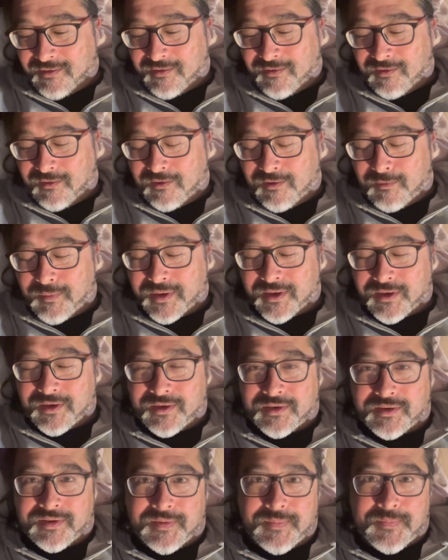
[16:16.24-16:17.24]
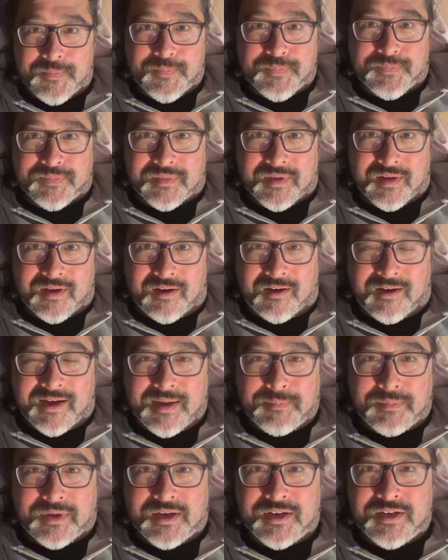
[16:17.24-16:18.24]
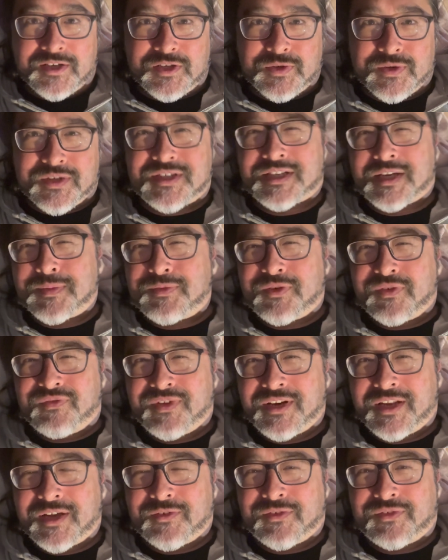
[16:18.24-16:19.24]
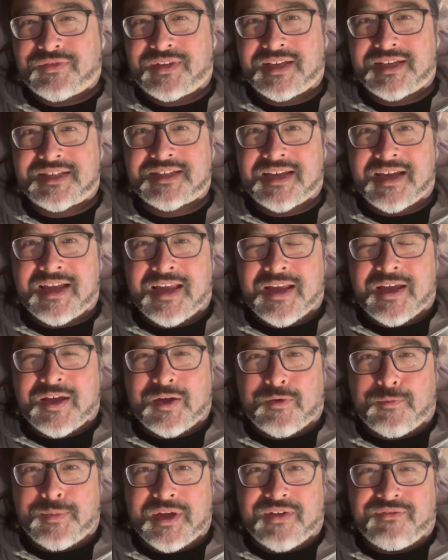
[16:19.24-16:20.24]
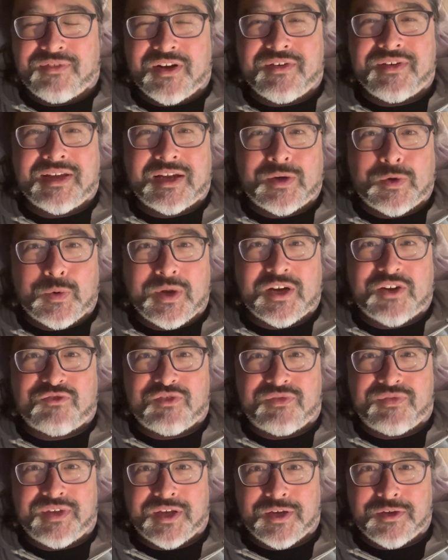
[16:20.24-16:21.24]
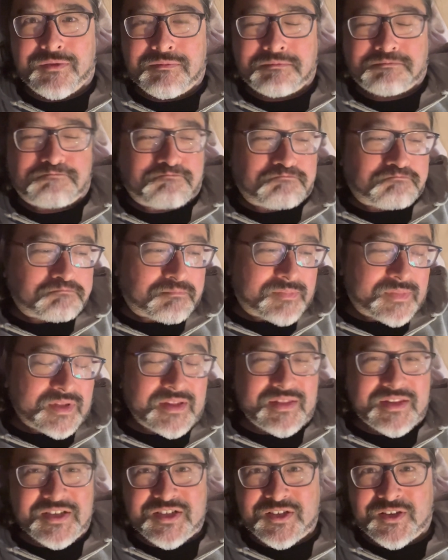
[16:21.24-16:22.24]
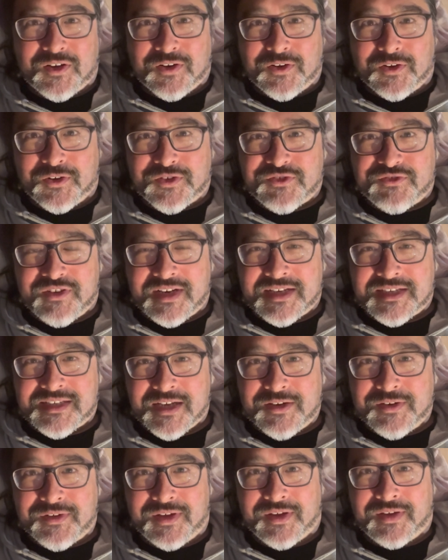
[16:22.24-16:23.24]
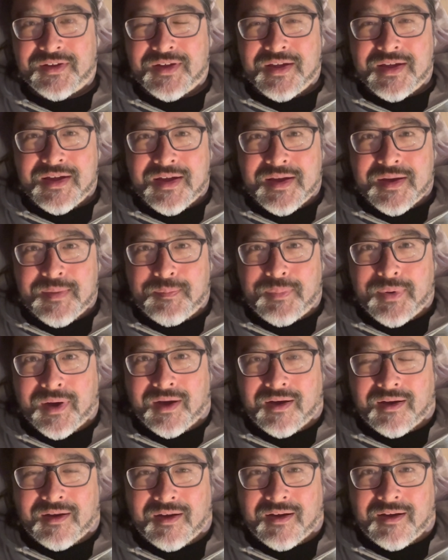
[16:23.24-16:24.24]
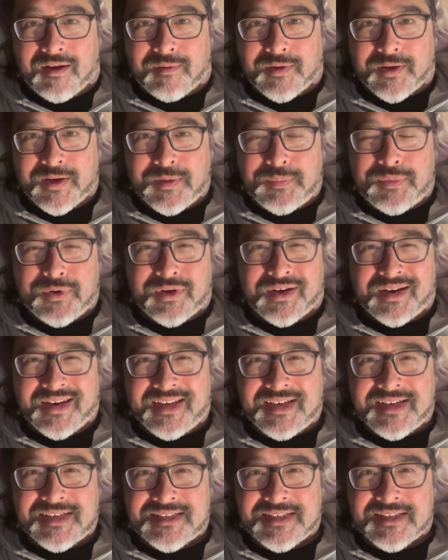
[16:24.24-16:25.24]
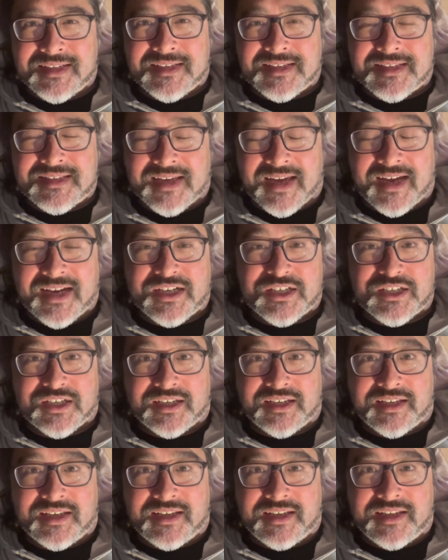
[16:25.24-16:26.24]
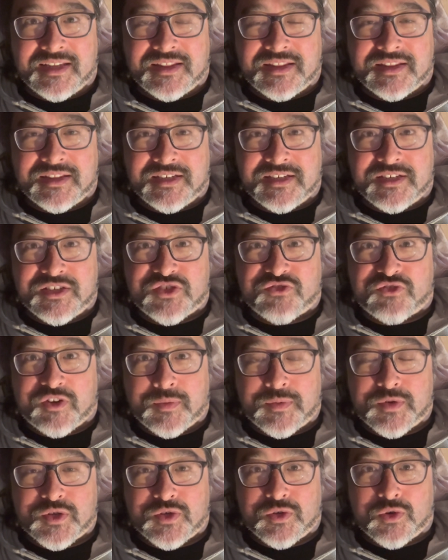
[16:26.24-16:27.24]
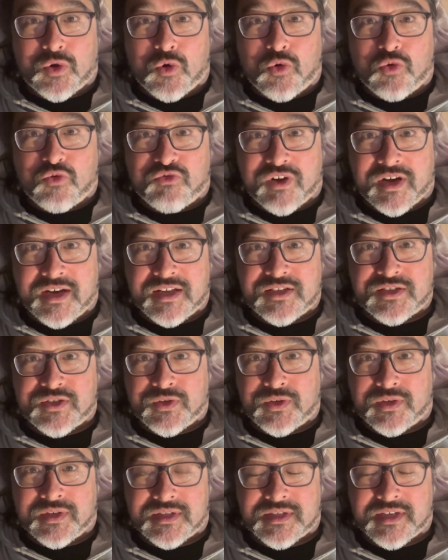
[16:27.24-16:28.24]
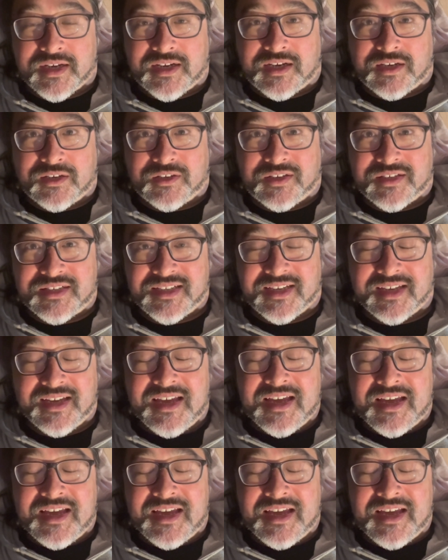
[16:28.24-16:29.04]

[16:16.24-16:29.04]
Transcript: Oh my god, I am going to do a separate video of this. It'll be a very quick review. There's not a lot to really tell you, but I'm going to put a link to this actually in the description already so you can take a look at it.